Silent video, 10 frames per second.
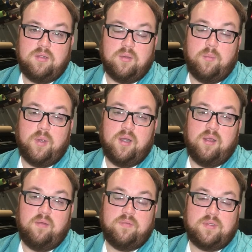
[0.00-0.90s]
So I'm a part
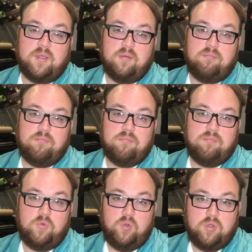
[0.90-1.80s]
of some
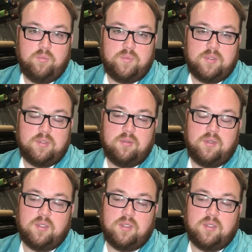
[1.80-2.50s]
groups.